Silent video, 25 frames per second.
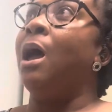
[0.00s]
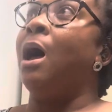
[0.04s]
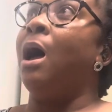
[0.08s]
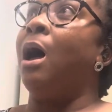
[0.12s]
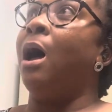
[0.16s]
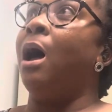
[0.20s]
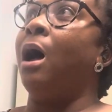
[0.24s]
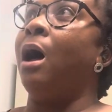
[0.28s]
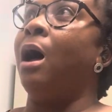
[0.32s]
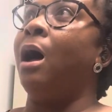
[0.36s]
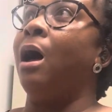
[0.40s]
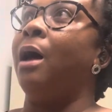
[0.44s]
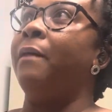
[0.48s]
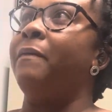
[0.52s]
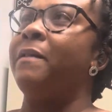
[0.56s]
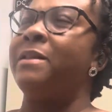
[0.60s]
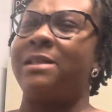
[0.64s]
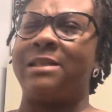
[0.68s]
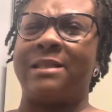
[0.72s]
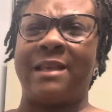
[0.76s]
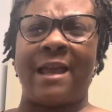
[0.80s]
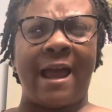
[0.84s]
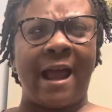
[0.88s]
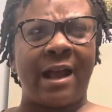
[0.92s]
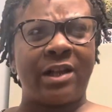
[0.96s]
Uh this
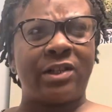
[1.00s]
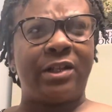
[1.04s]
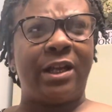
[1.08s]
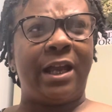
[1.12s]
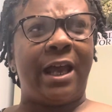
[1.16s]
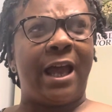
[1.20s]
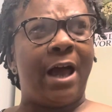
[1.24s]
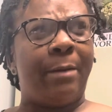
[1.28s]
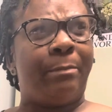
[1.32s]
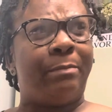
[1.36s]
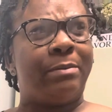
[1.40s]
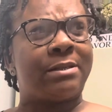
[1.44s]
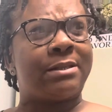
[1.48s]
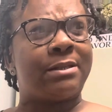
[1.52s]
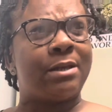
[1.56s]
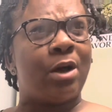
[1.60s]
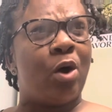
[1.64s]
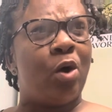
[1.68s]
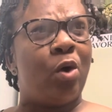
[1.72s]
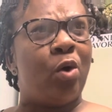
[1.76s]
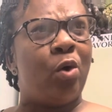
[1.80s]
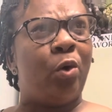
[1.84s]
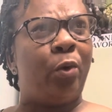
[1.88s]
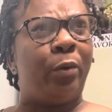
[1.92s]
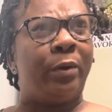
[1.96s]
is actually
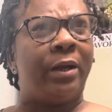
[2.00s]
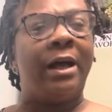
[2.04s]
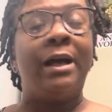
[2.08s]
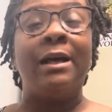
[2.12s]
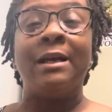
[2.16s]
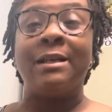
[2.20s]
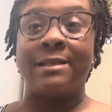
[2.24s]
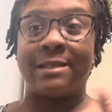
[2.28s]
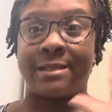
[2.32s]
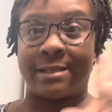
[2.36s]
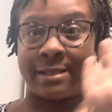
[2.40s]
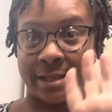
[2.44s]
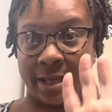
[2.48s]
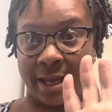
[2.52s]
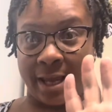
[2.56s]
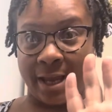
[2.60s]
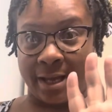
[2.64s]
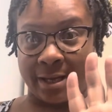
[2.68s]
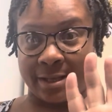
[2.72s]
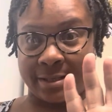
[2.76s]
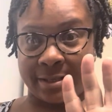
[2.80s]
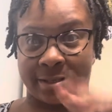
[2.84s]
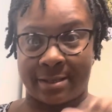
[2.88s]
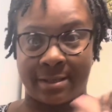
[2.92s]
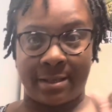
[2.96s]
episode
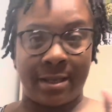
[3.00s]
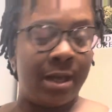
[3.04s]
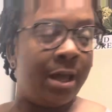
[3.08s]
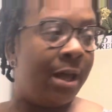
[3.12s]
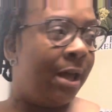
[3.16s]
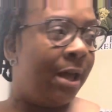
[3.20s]
six.